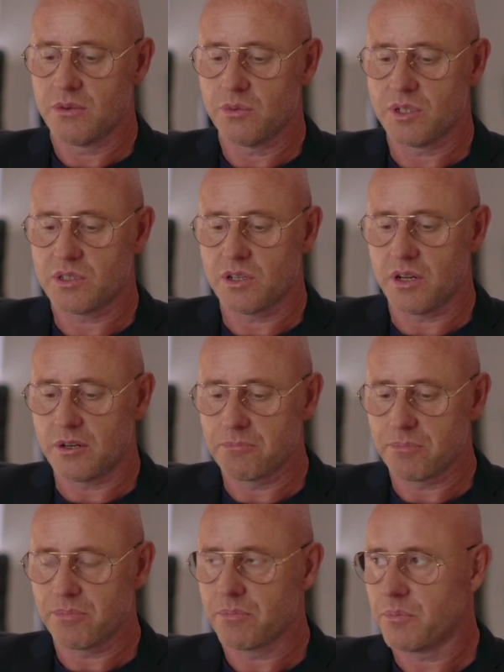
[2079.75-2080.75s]
which are
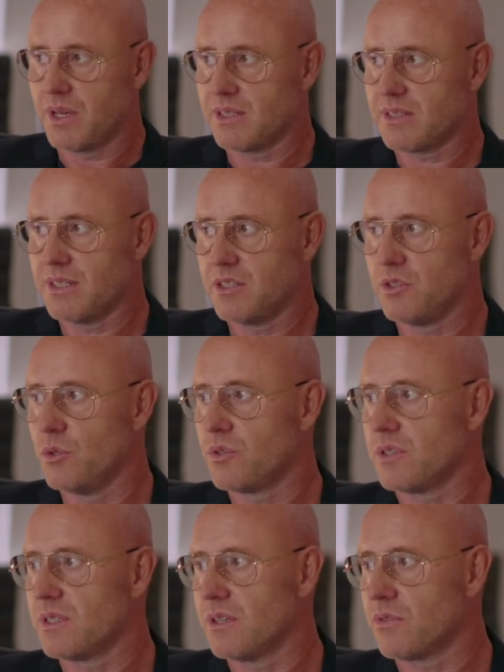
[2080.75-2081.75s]
basically
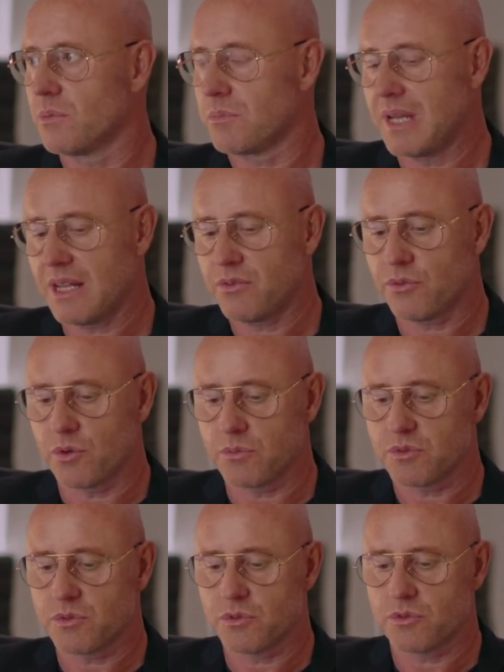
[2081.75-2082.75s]
using different
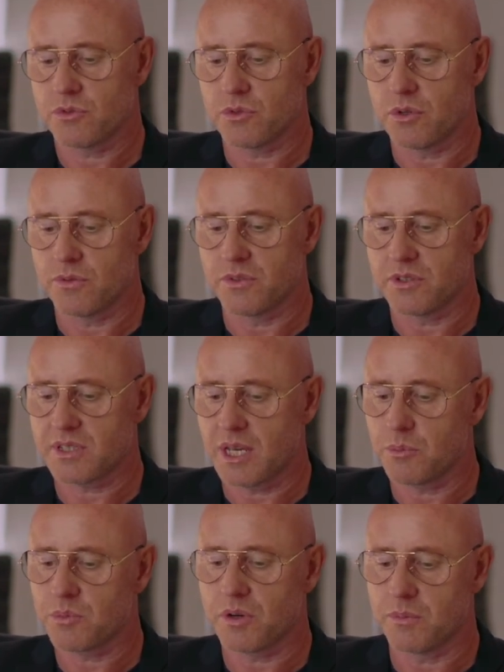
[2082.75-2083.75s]
platforms to solve the
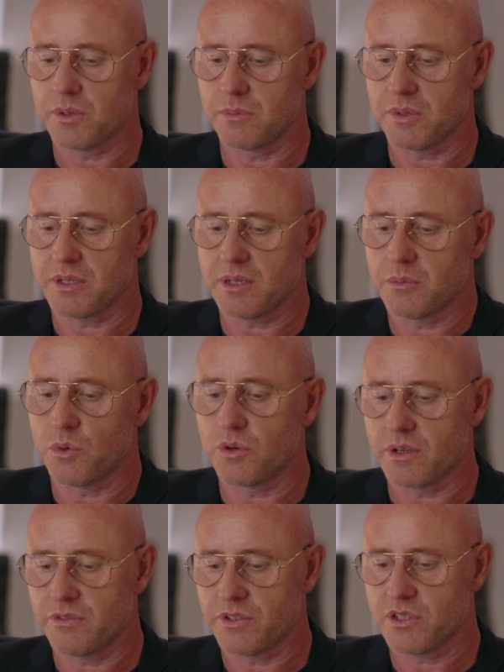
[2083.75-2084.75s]
same problem, but they're
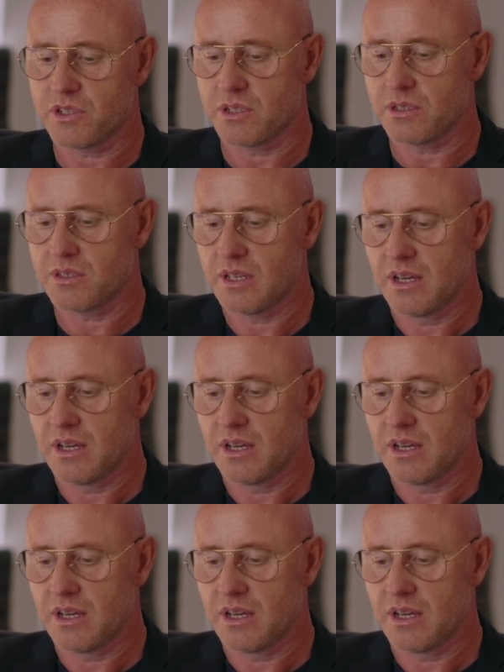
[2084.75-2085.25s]
more efficient.